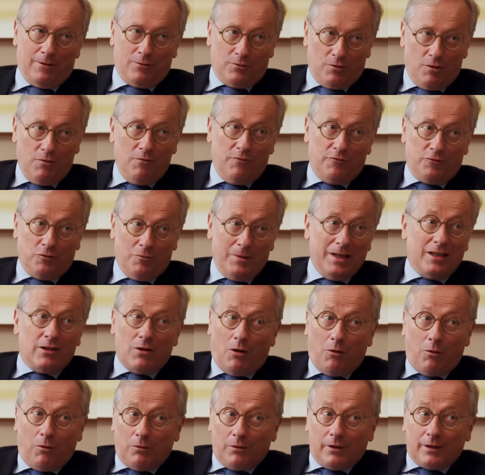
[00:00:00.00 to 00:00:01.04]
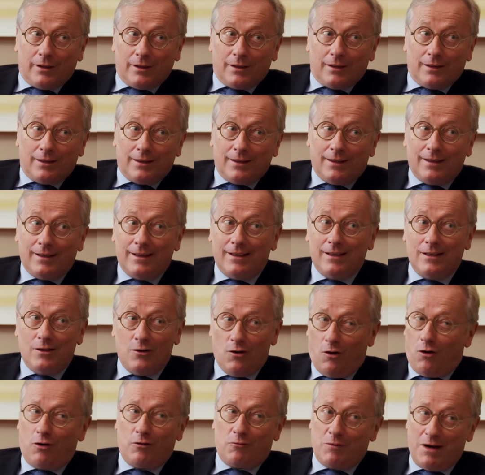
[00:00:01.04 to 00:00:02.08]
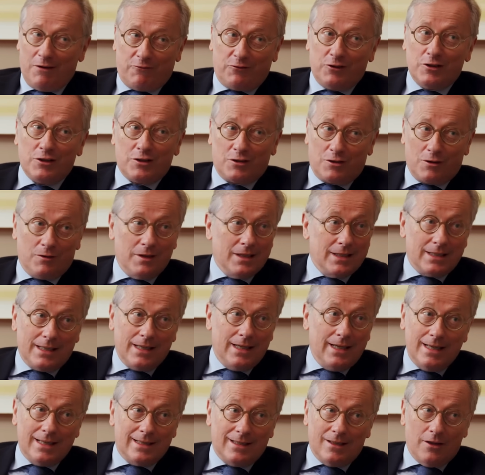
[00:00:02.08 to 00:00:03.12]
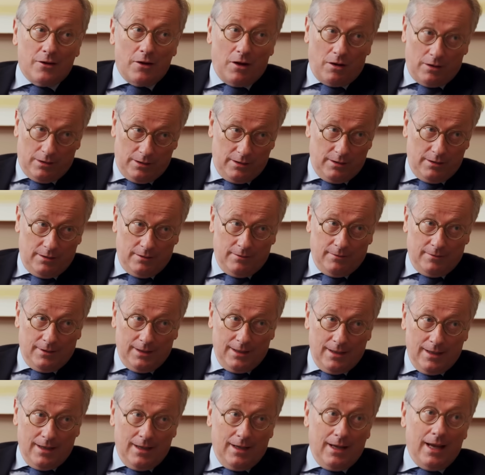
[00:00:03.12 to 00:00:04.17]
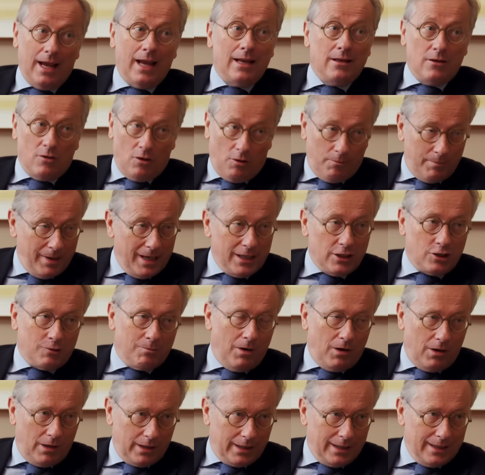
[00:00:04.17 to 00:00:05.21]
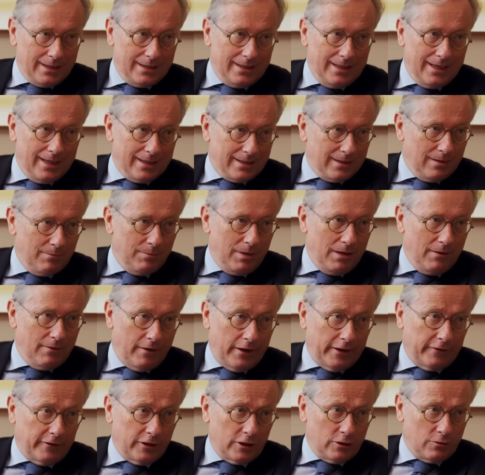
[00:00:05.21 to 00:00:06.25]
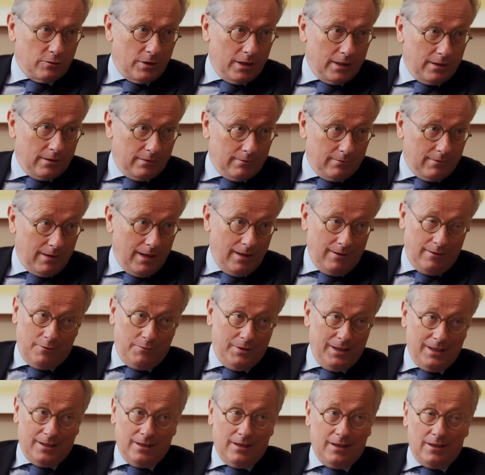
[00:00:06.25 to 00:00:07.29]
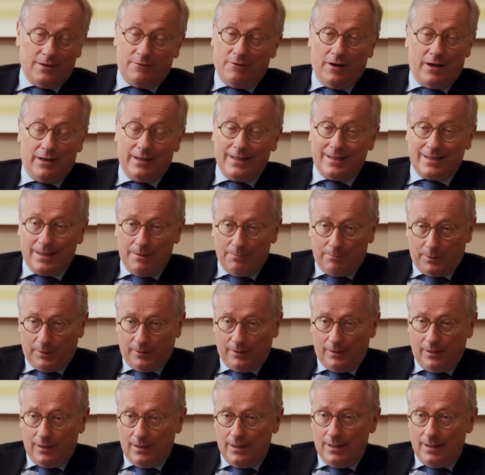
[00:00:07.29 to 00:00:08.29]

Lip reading: truth to be told, your reference currency is the dollar, and your benchmark is the S&P 500. And the reason is very simple.